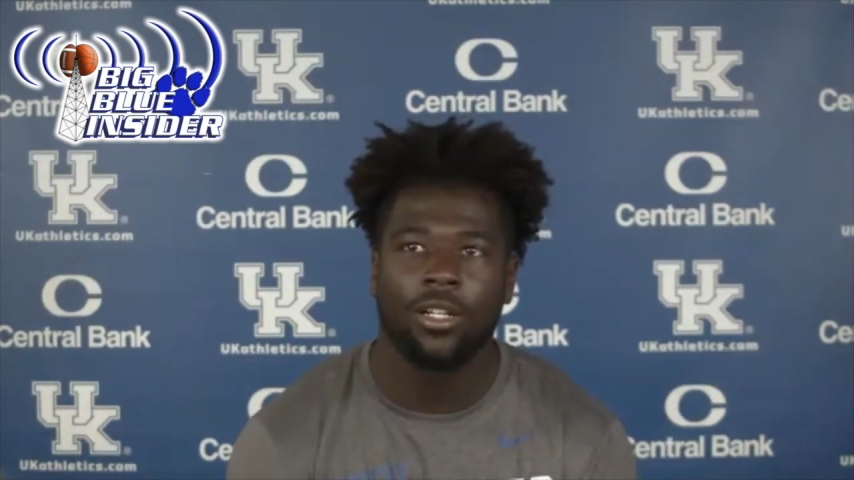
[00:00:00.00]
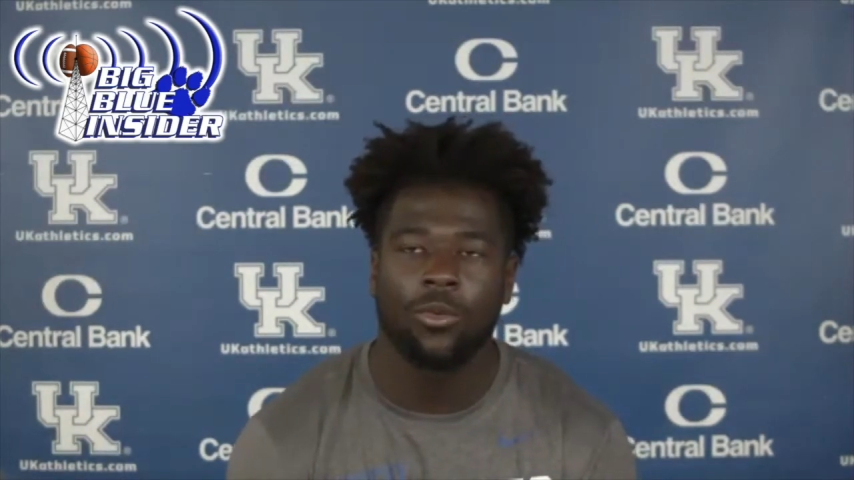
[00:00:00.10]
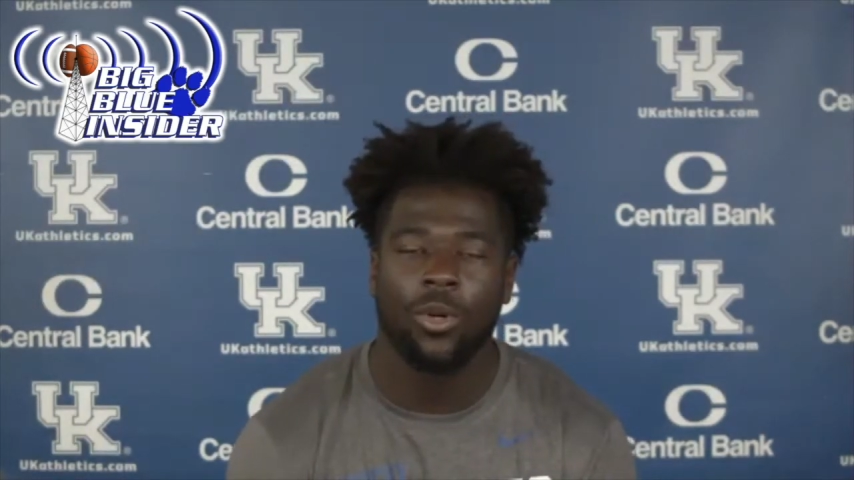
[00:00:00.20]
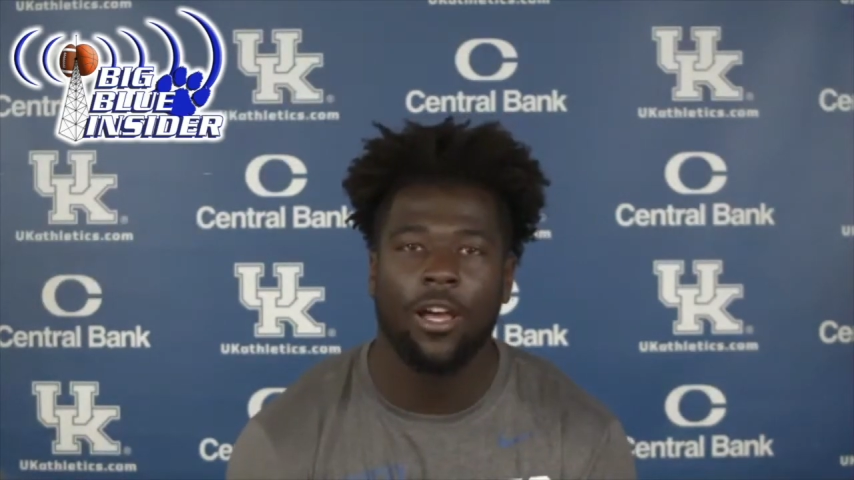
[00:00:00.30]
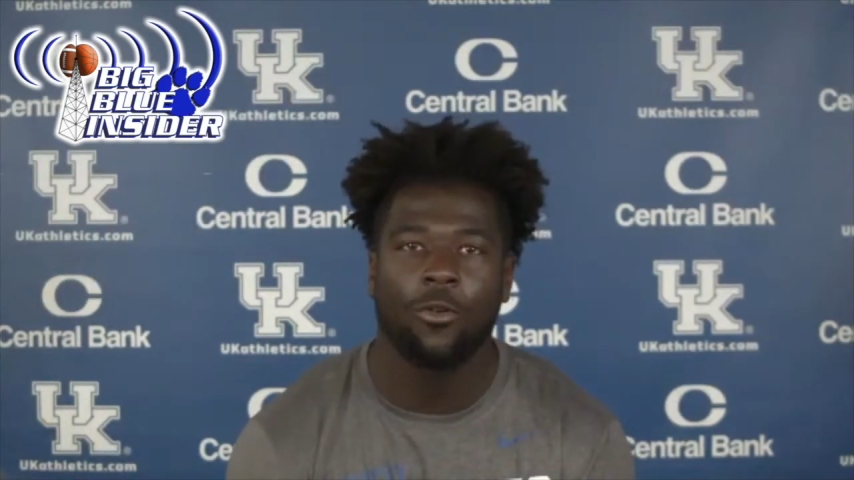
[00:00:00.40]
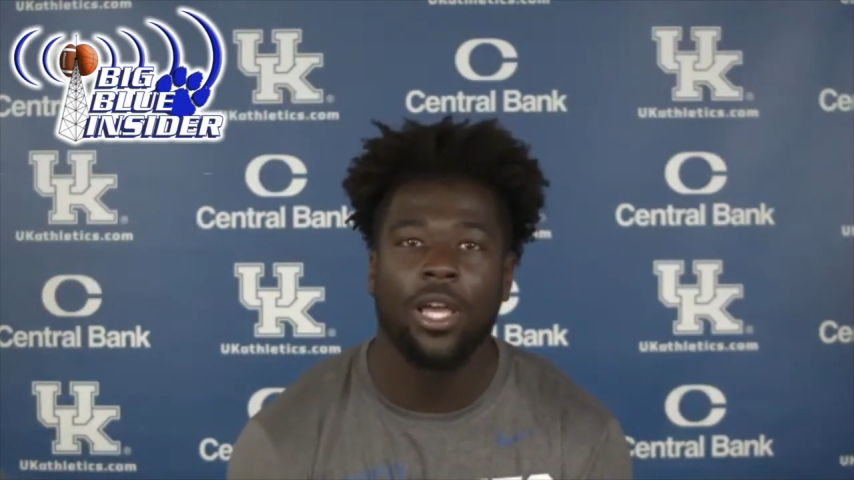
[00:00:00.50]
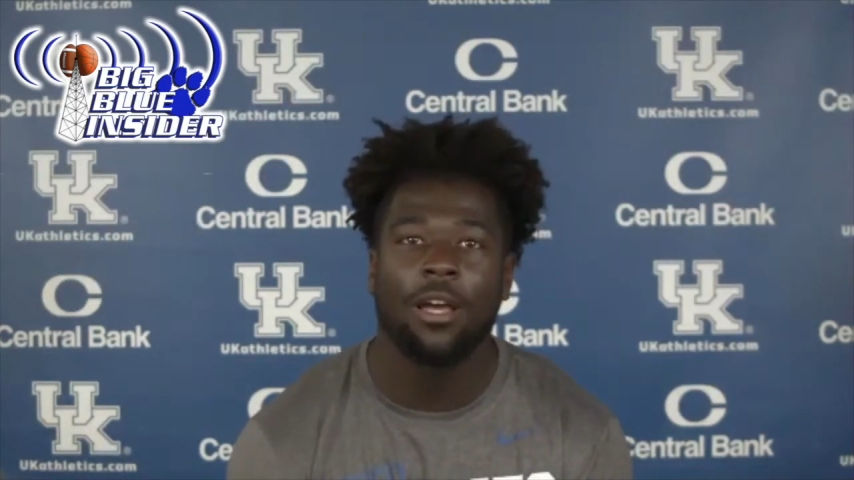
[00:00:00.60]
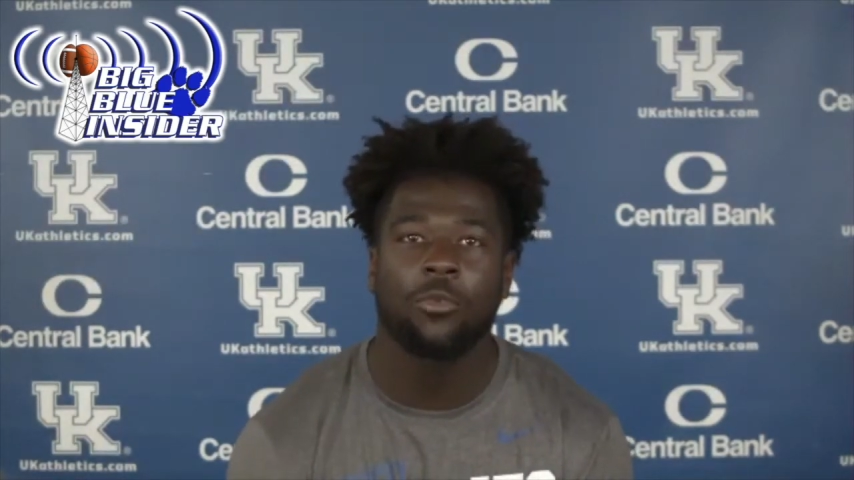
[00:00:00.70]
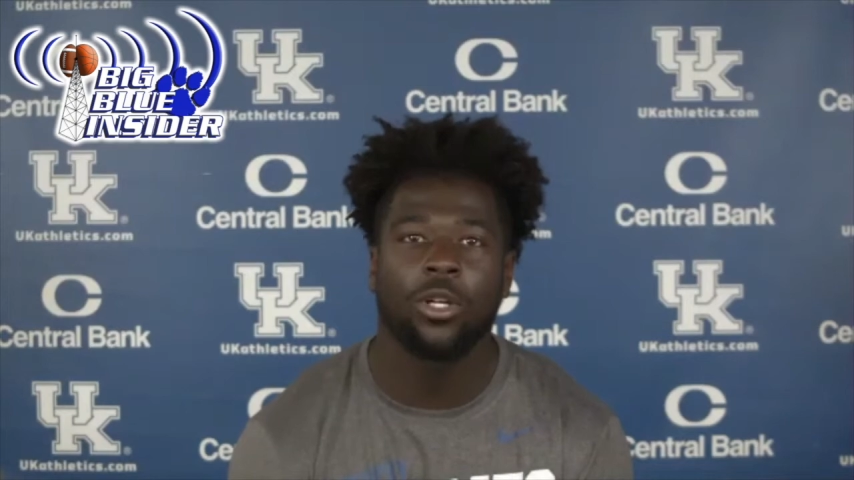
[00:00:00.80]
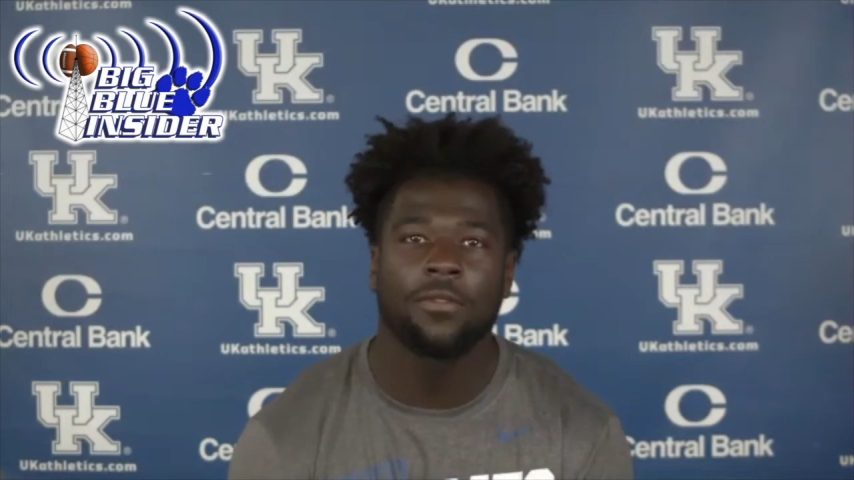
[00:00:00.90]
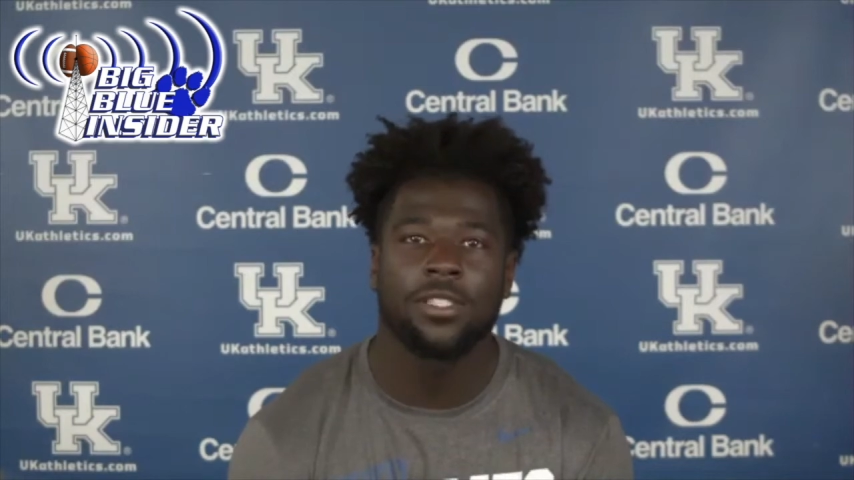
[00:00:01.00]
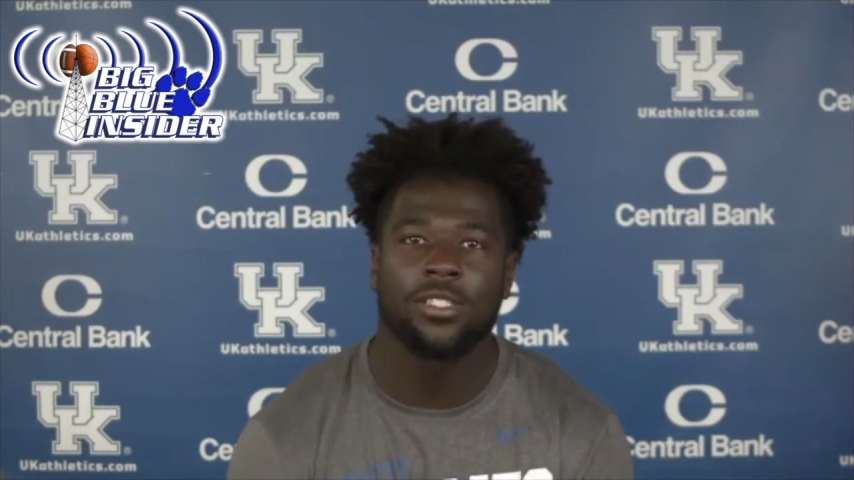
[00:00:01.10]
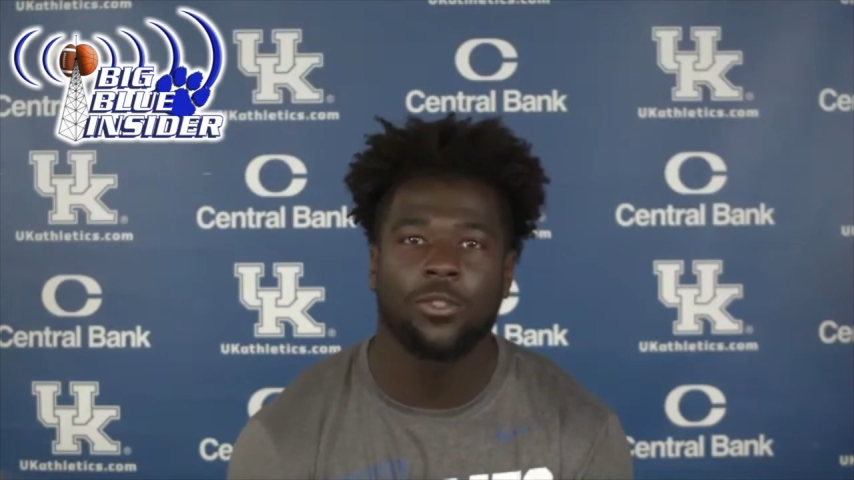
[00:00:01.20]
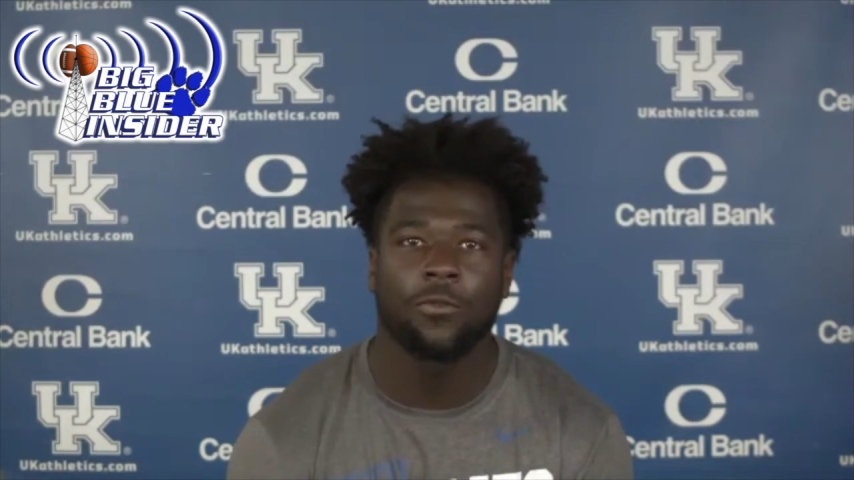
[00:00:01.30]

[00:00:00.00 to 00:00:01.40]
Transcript: we have we have more emphasis on